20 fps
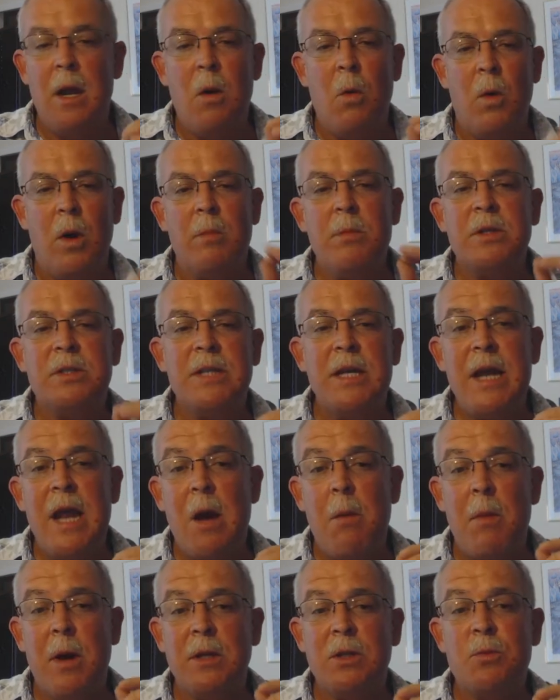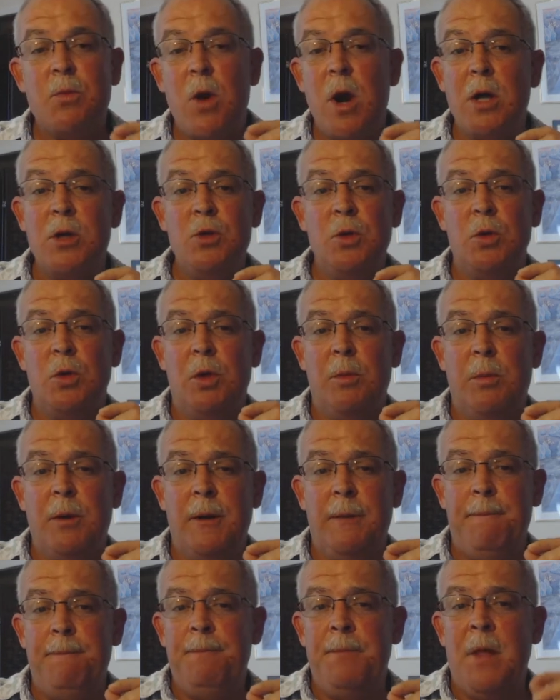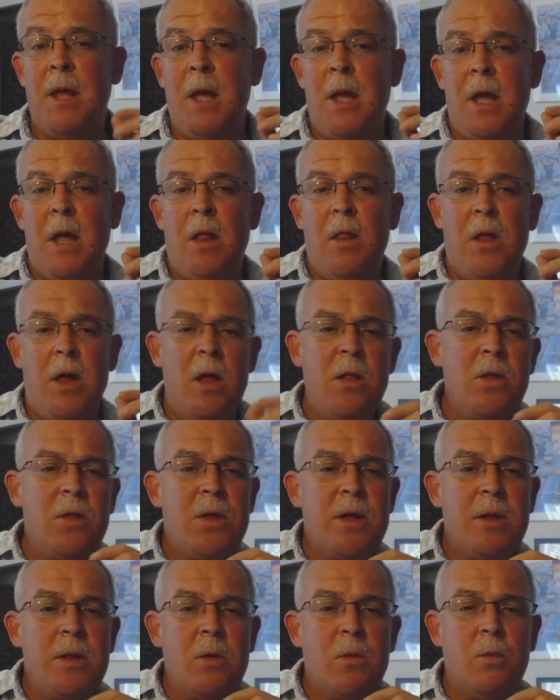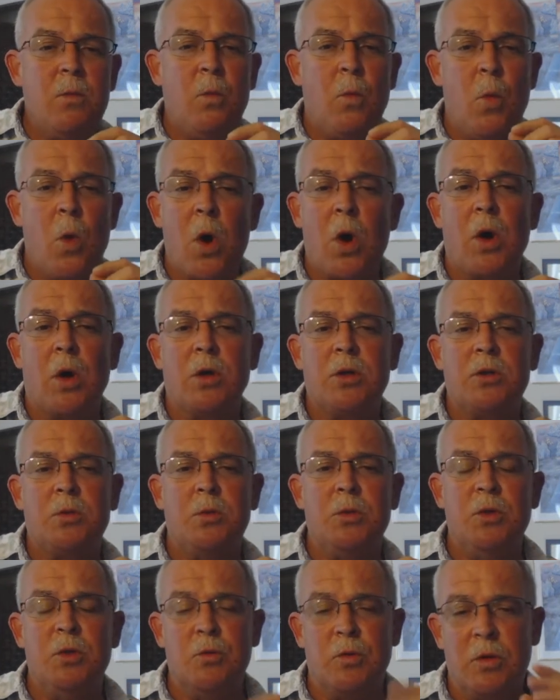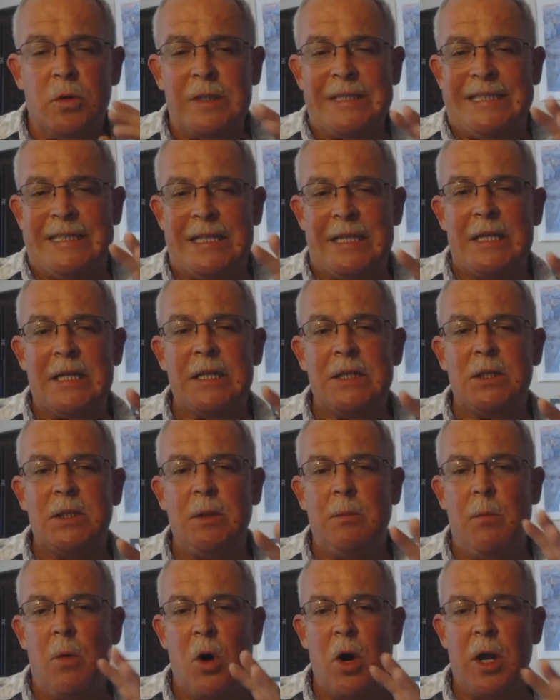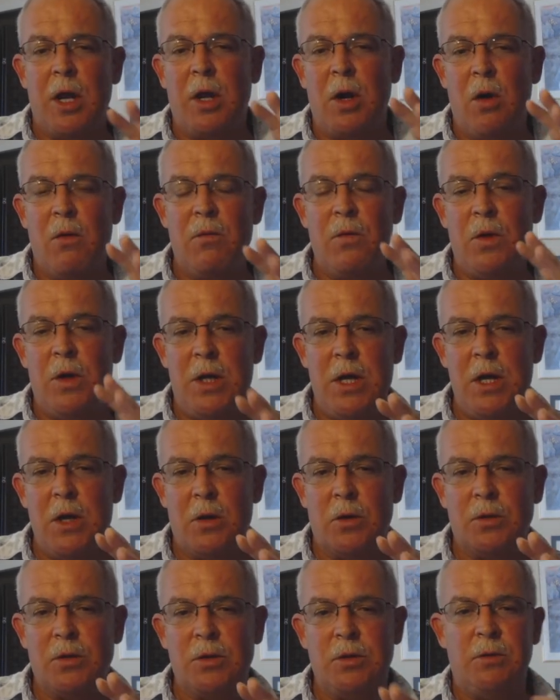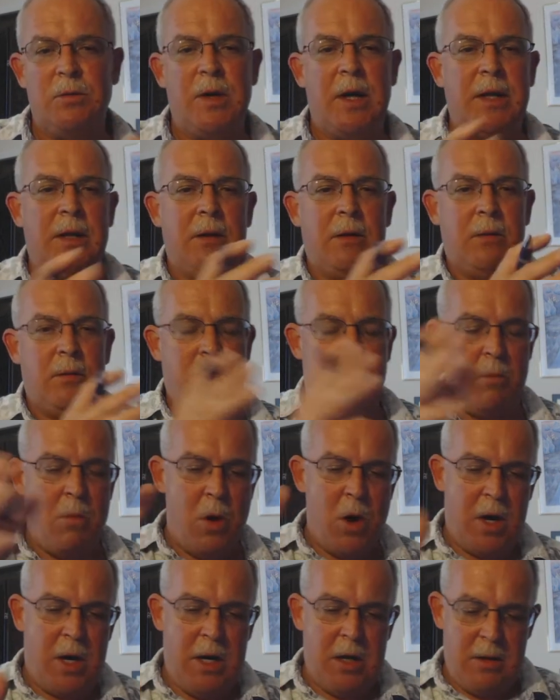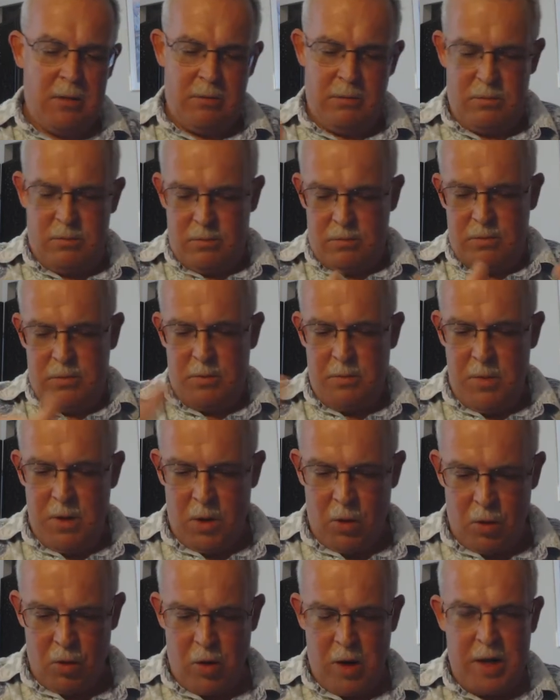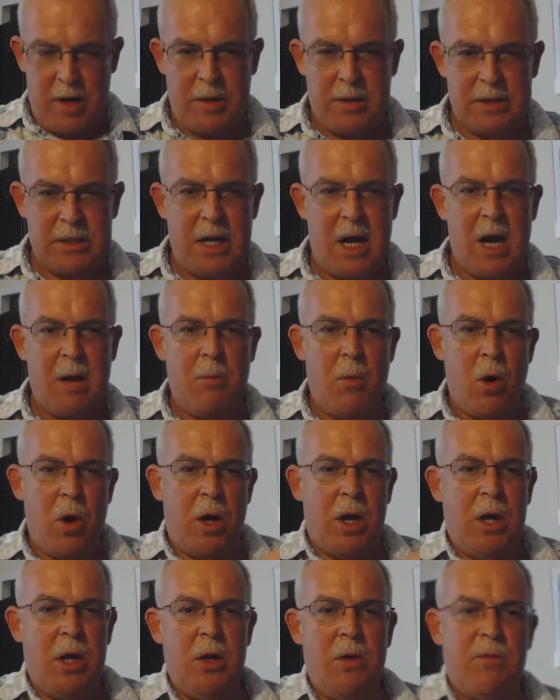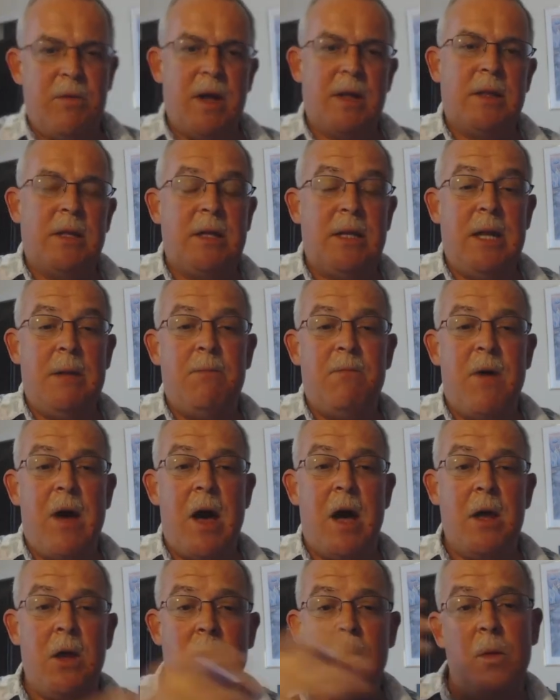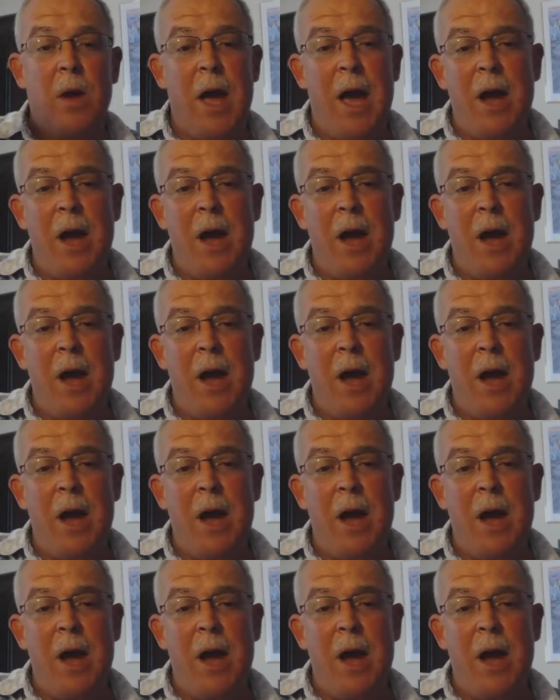And what I'm going to say now might surprise you a little bit. The other thing that works when you really dig into the market over the years, you've got the market, the middle ground of the stock market, you've got the deep value.